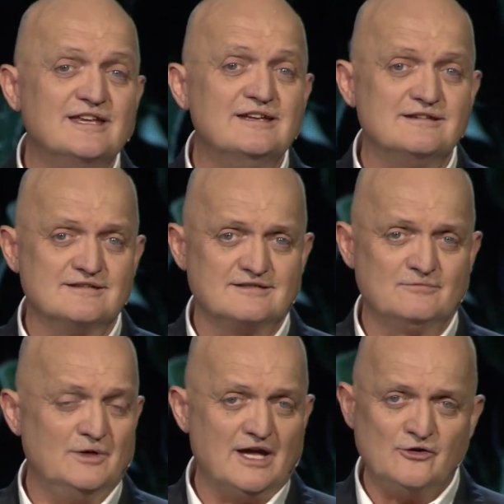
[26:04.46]

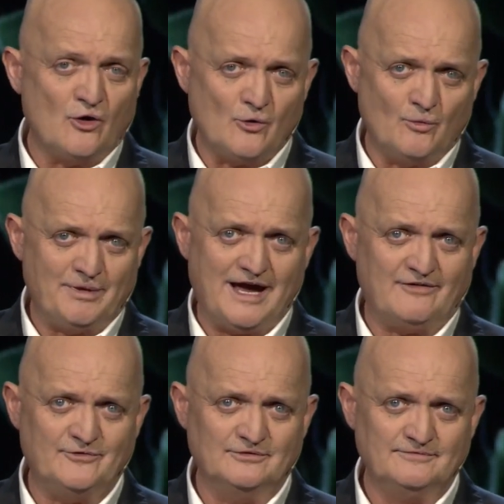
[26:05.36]
things. We are not all
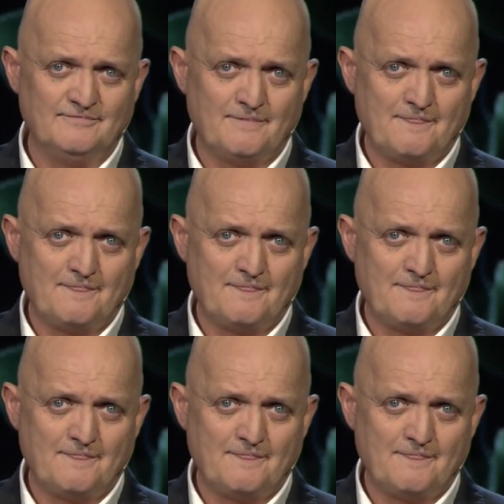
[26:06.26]
powerful.